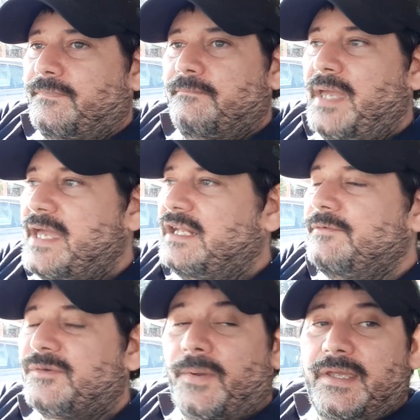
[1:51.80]
man,
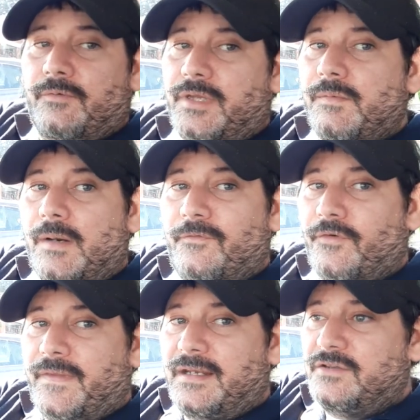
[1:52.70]
he was playing really well
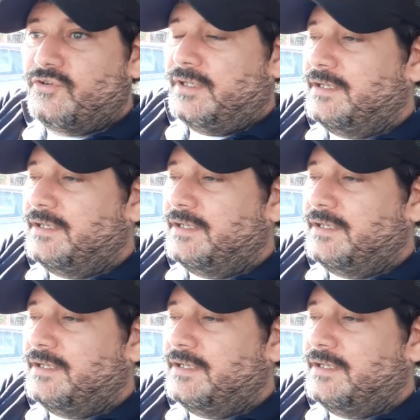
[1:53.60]
before that injury.